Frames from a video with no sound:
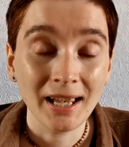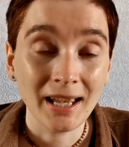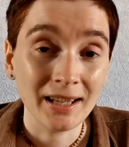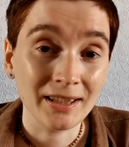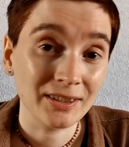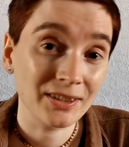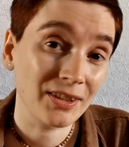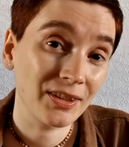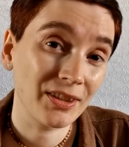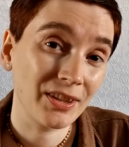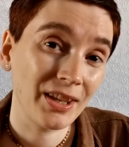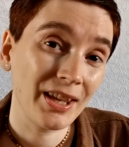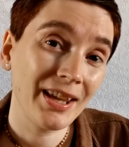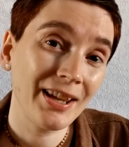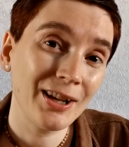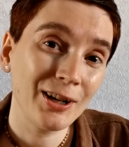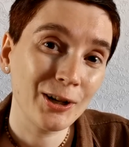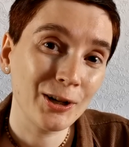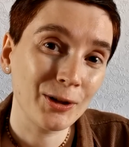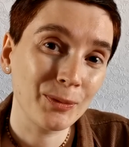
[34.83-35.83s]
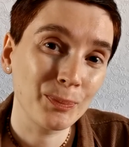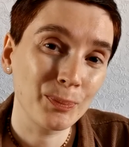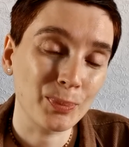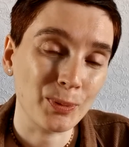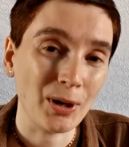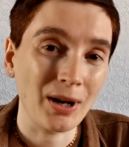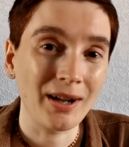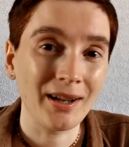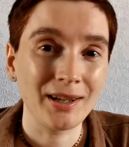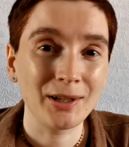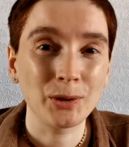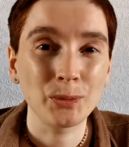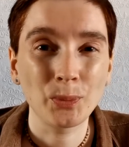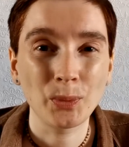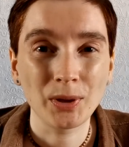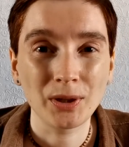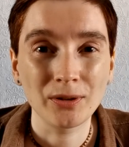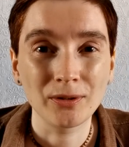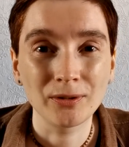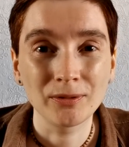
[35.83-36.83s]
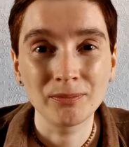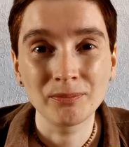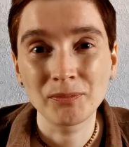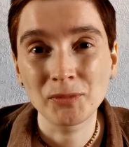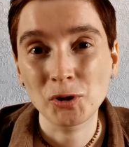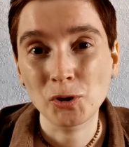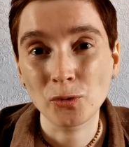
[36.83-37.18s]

And there Brian will